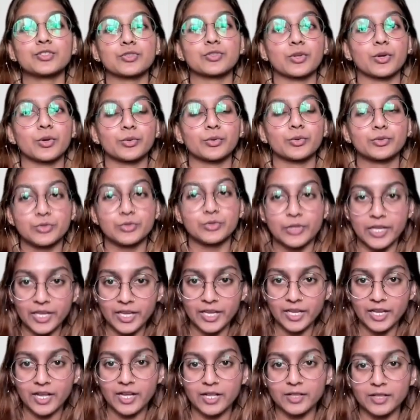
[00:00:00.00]
So
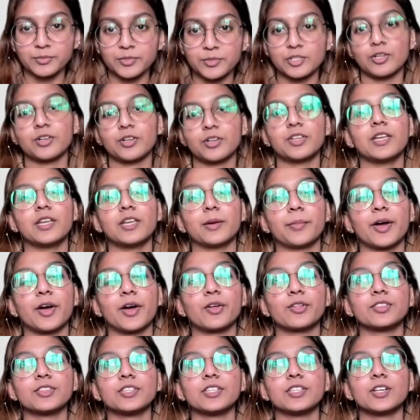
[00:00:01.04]
today I'll be talking
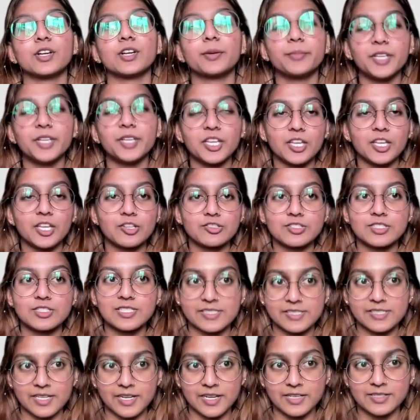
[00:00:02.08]
about the communication
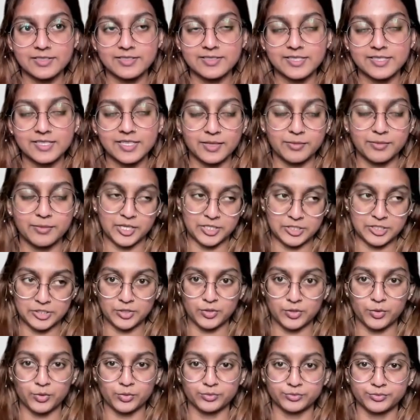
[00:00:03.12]
styles in
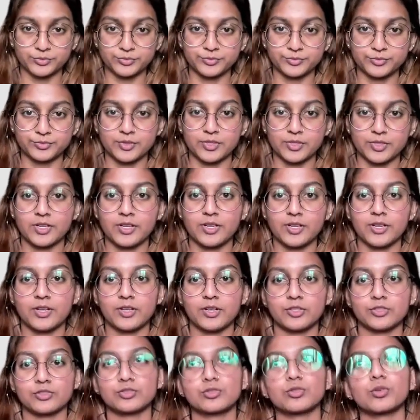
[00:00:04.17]
Mexico.
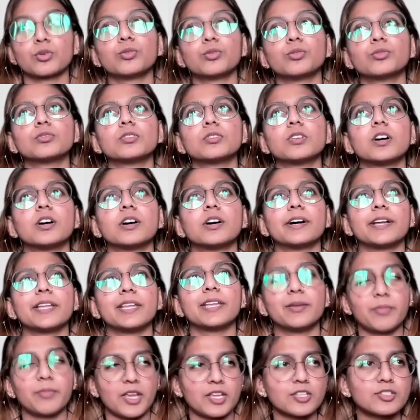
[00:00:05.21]
So
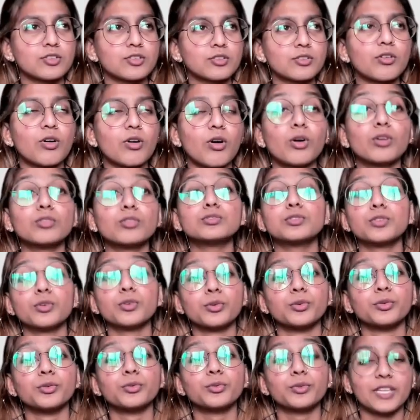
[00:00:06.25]
in Mexico,
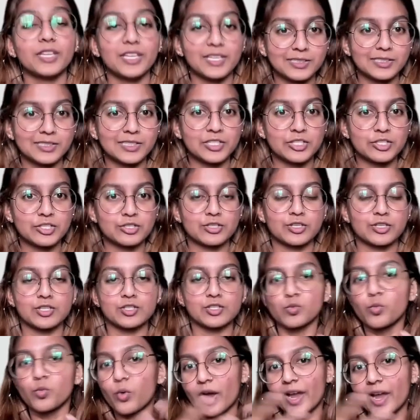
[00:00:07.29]
although English
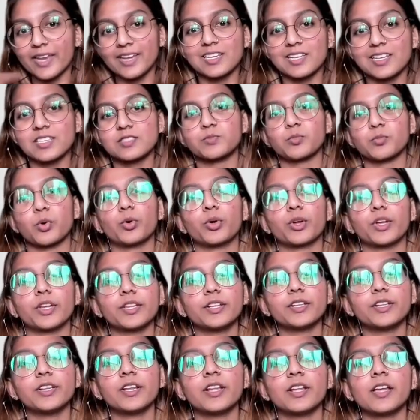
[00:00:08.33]
is widely
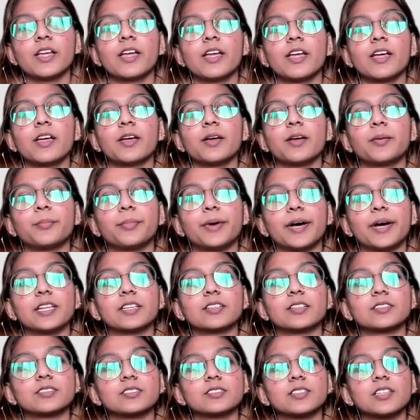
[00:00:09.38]
spoken,
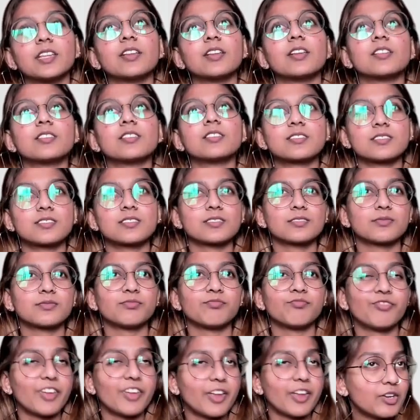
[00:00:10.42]
but it is
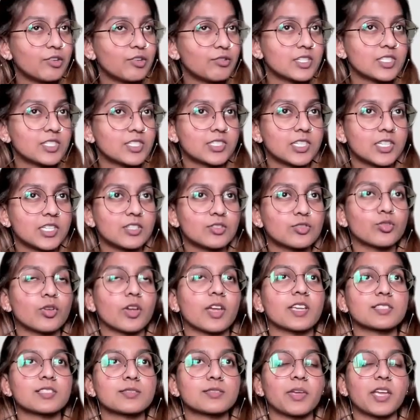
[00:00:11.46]
very risky to
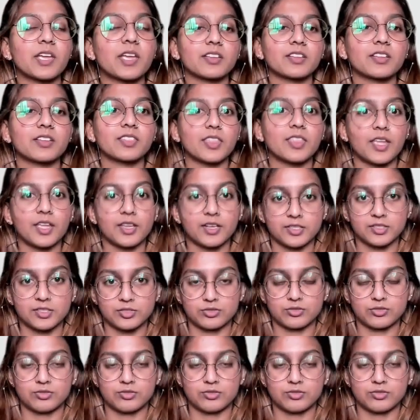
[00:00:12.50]
expect that